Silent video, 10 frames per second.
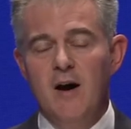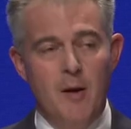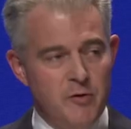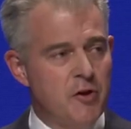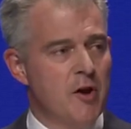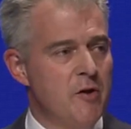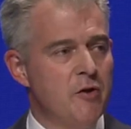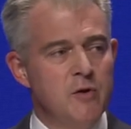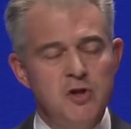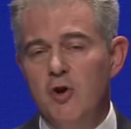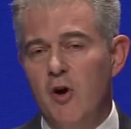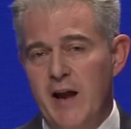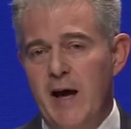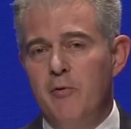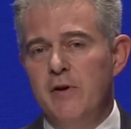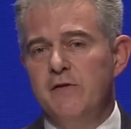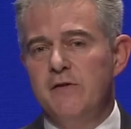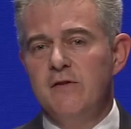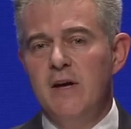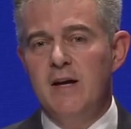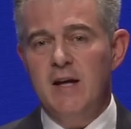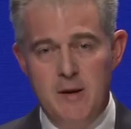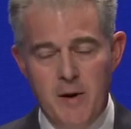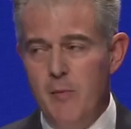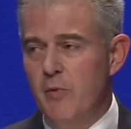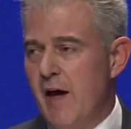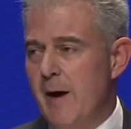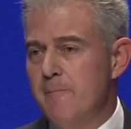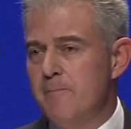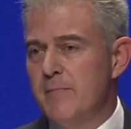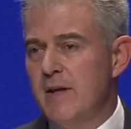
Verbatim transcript: I'm determined to ensure that our prisons keep up with that.